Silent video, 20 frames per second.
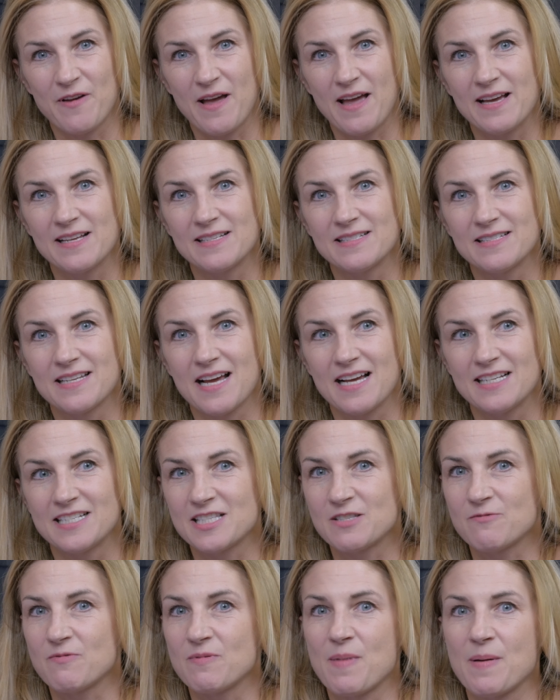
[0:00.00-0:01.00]
And I
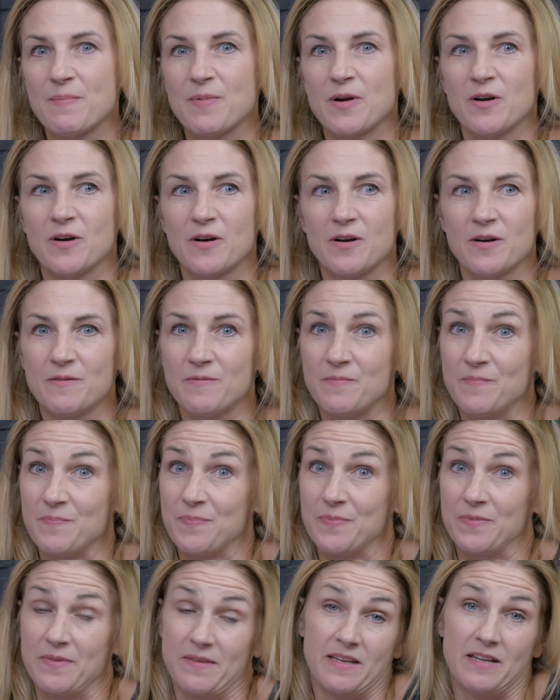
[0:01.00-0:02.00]
just remember her,
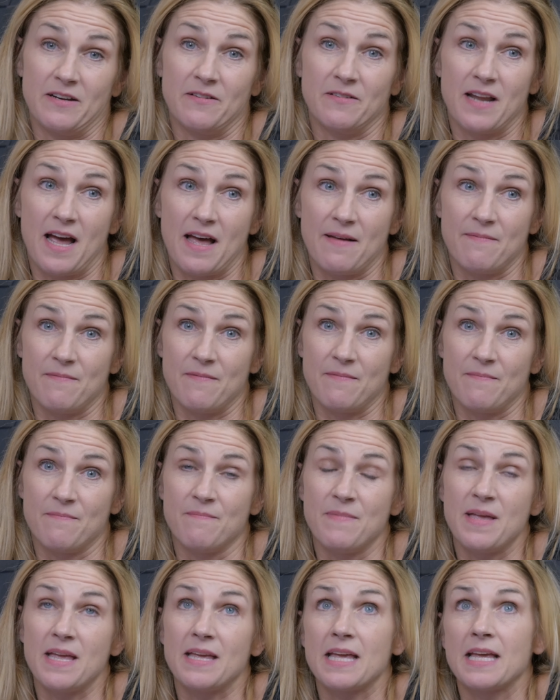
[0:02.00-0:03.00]
you know, not
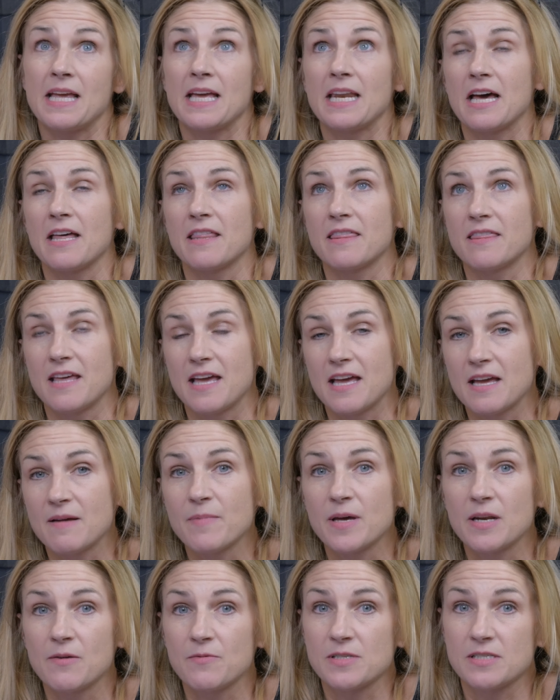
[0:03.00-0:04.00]
making it a thing,
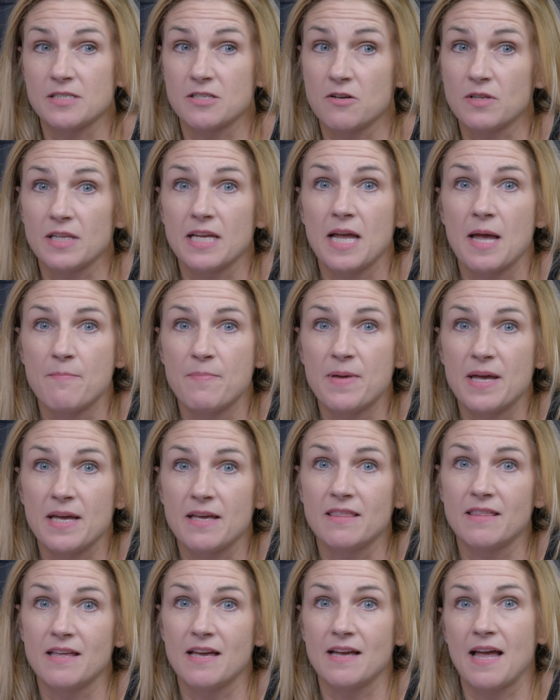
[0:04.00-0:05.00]
but it was certainly a
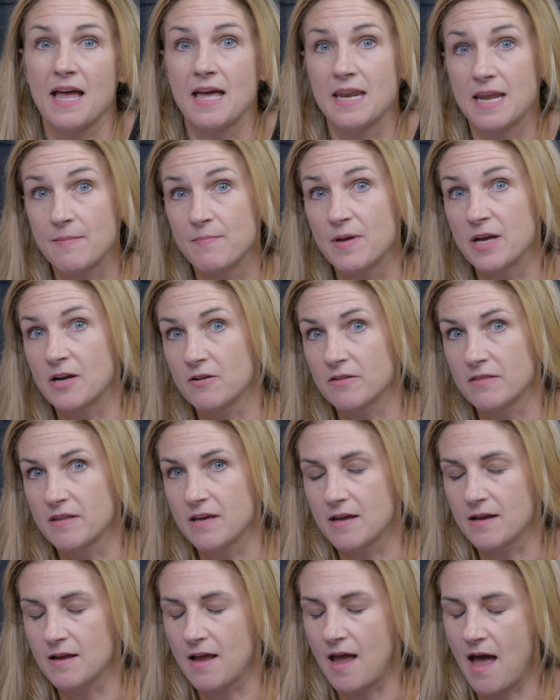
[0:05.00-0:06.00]
big thing and a bigger
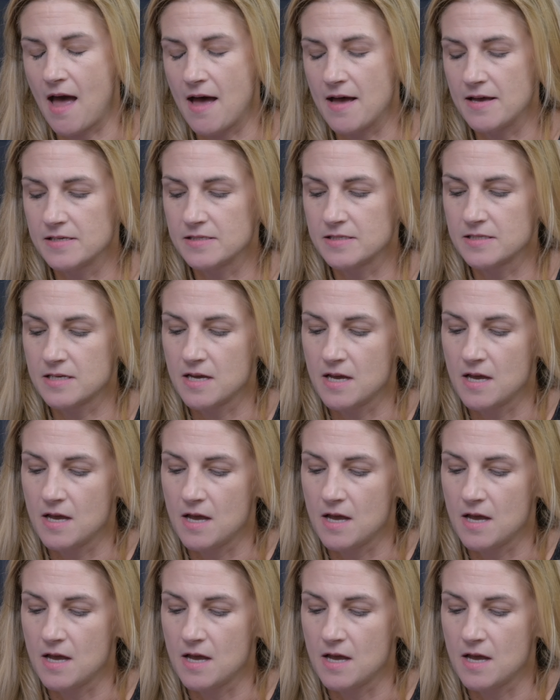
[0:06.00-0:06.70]
thing as